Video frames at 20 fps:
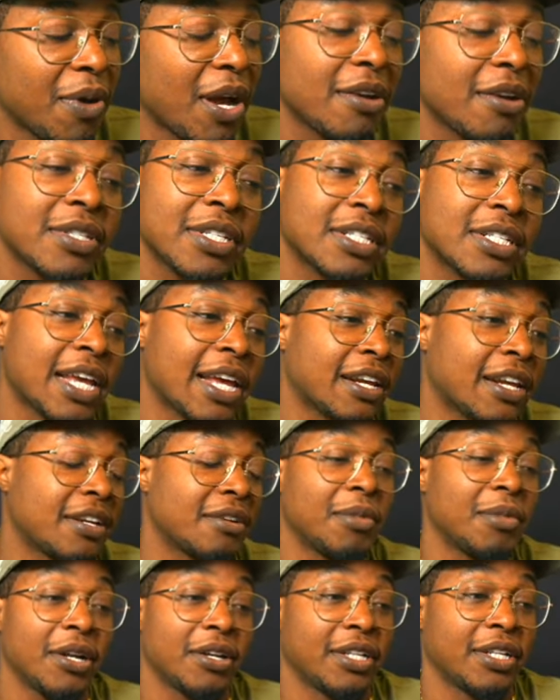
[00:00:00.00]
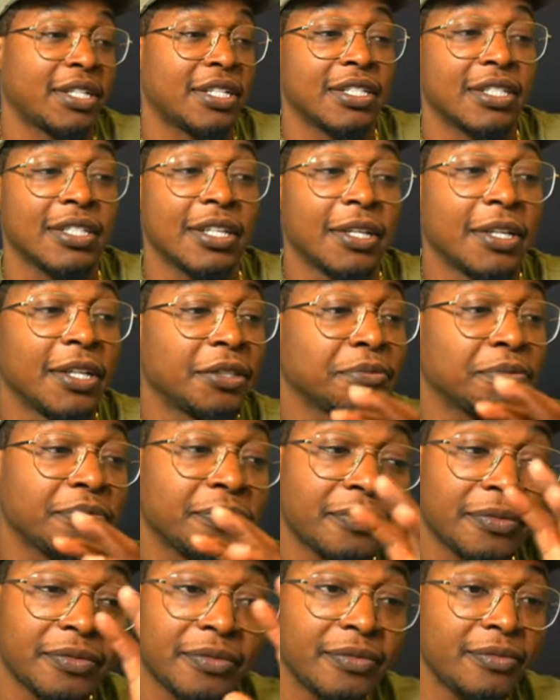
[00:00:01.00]
I was excited about it because
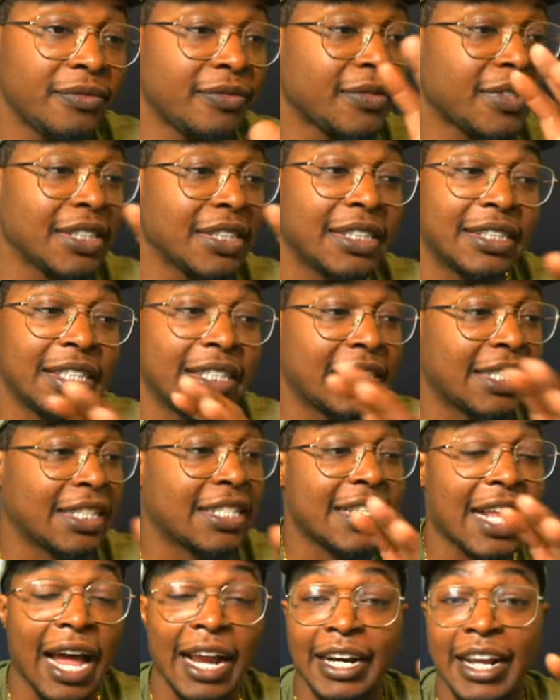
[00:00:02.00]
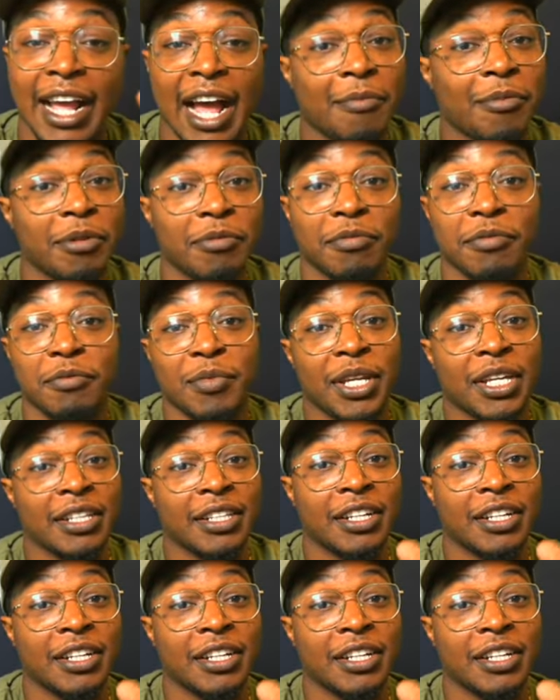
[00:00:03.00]
this is not common for me.